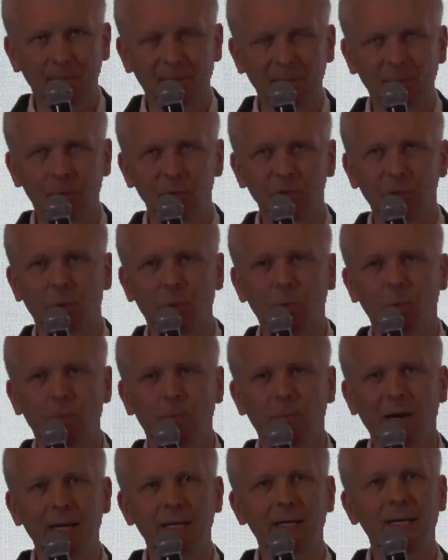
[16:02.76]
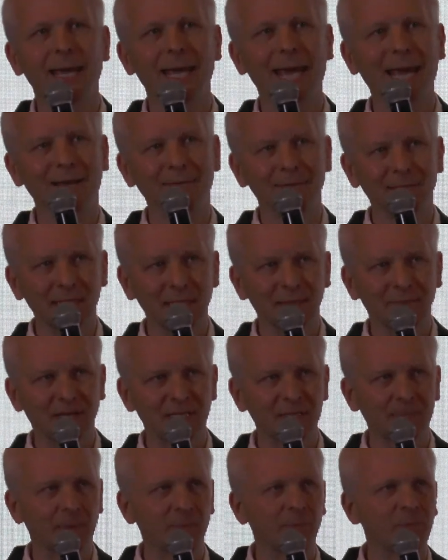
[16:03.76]
but also by equity
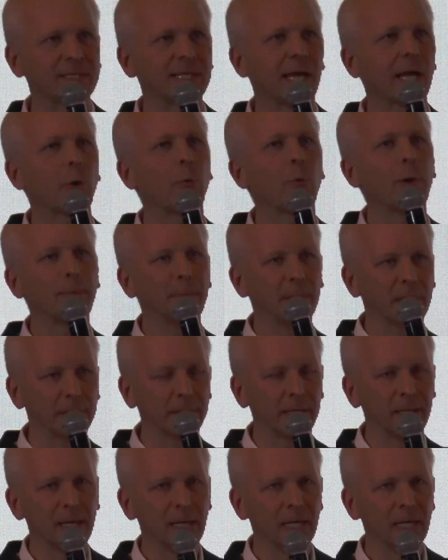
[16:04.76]
investment with the equipment.